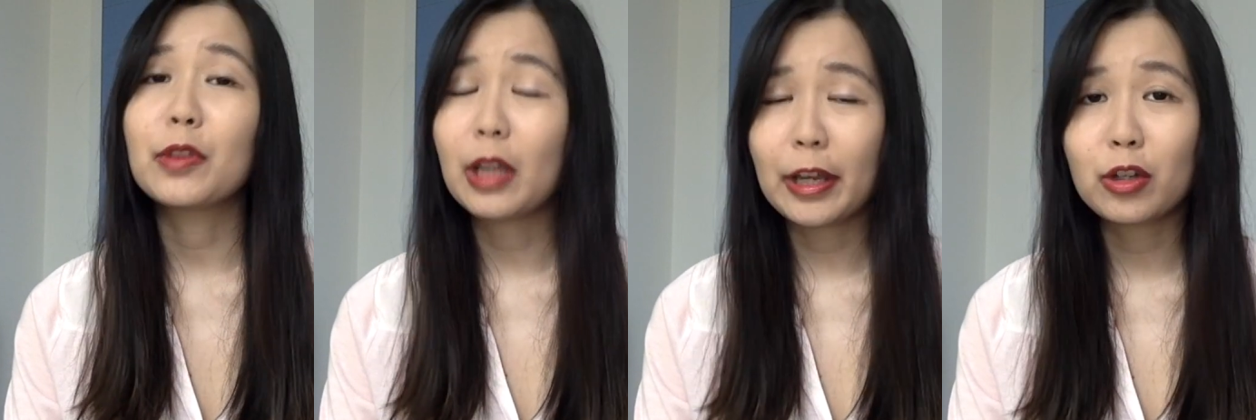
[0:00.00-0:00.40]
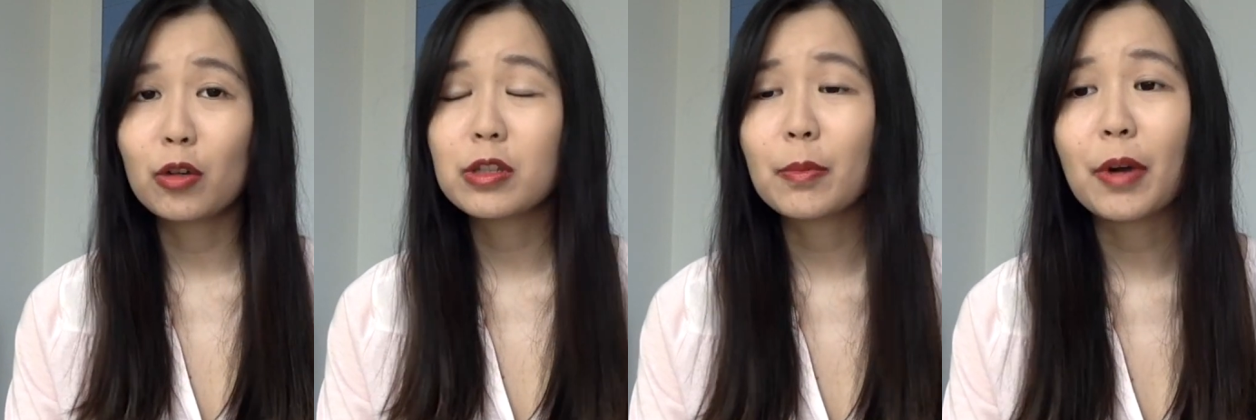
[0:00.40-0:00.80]
Like
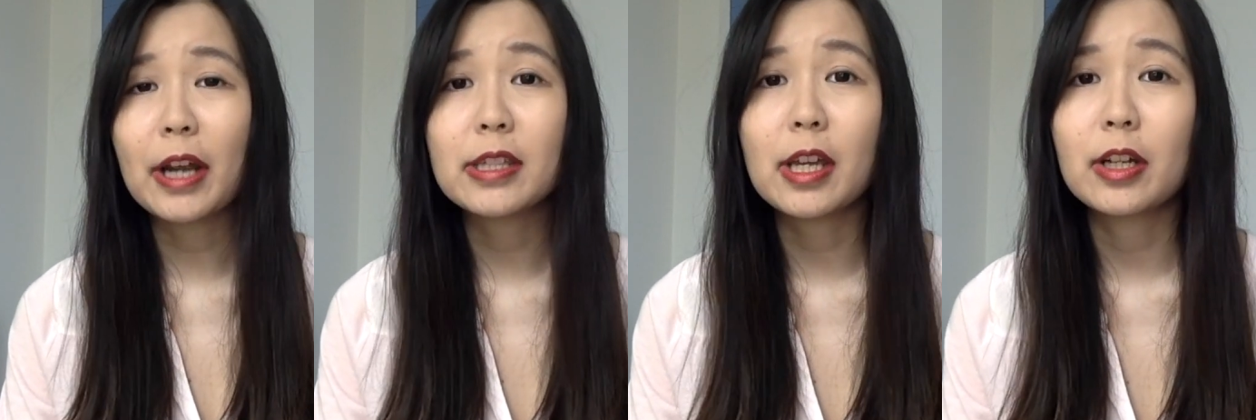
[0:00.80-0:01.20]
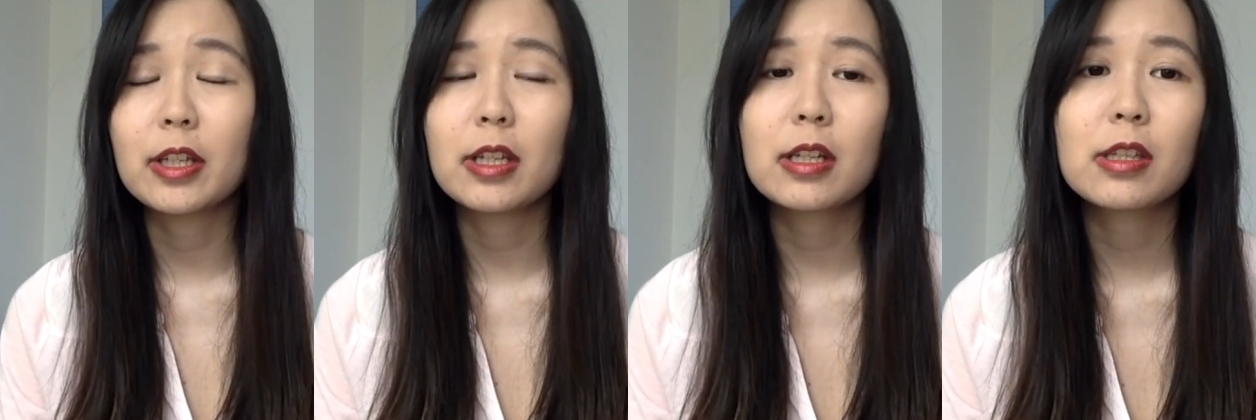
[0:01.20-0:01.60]
no surprise there,
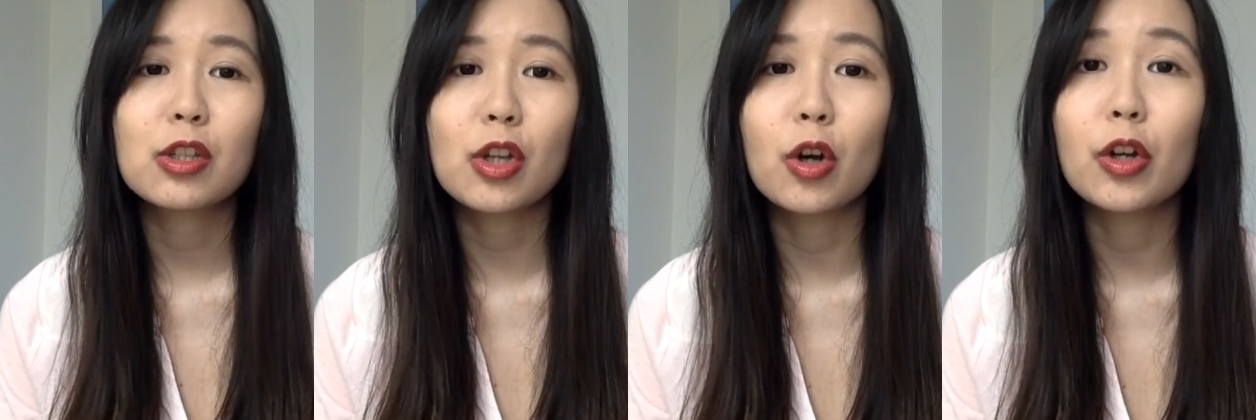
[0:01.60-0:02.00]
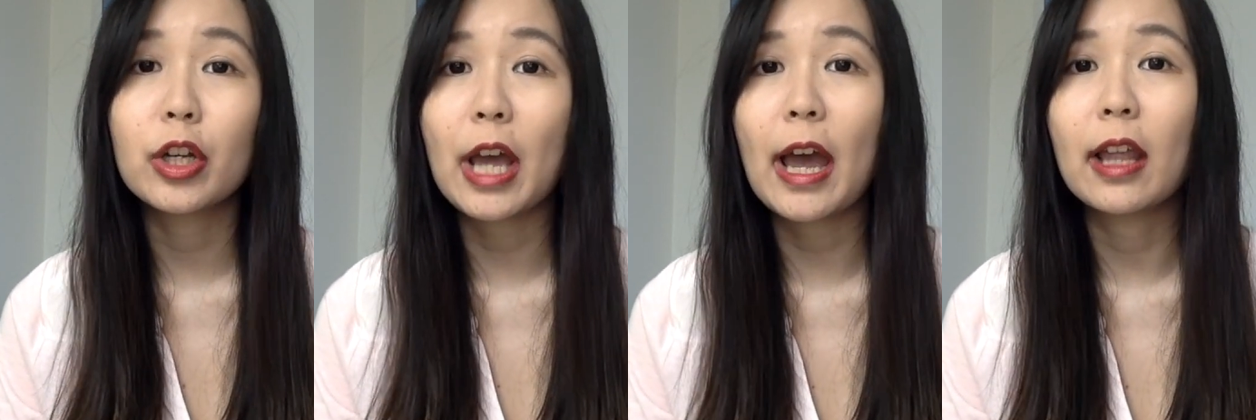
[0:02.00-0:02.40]
they're just so
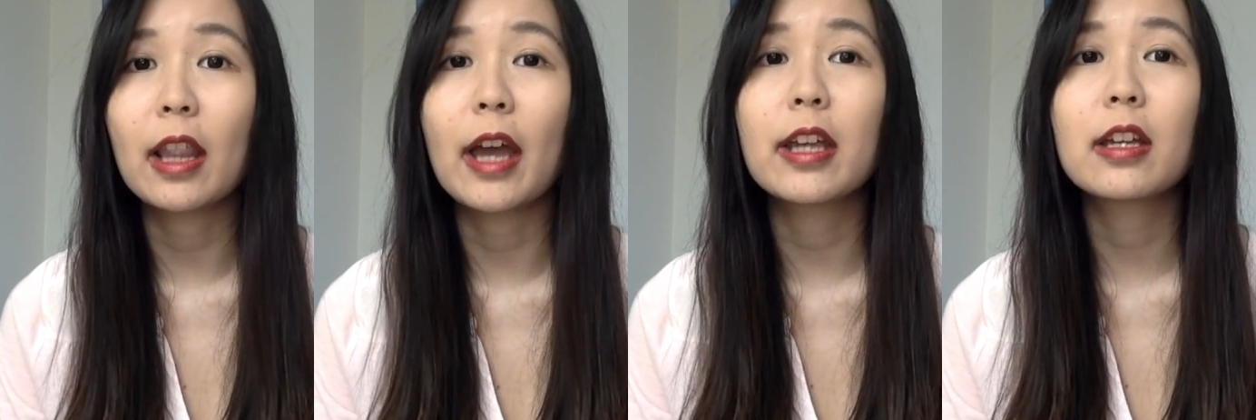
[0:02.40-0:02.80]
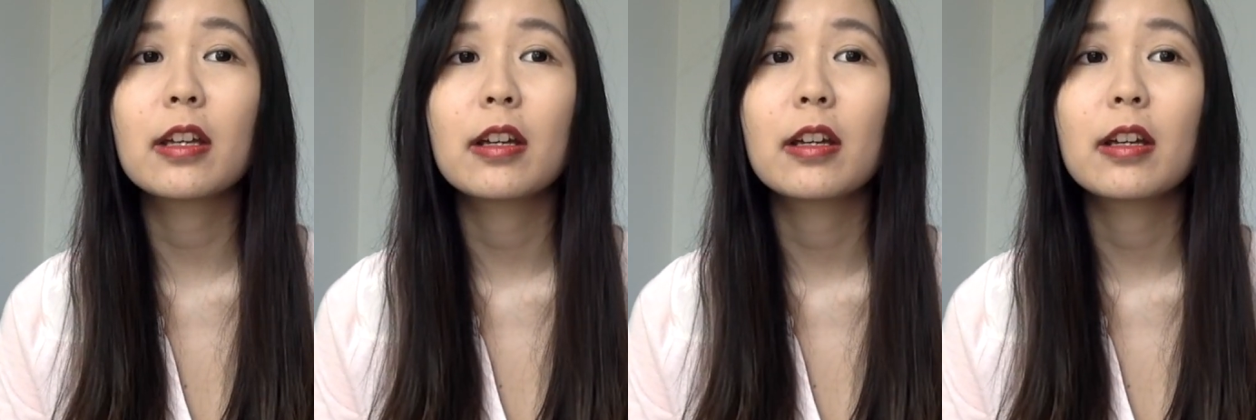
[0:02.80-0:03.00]
good at like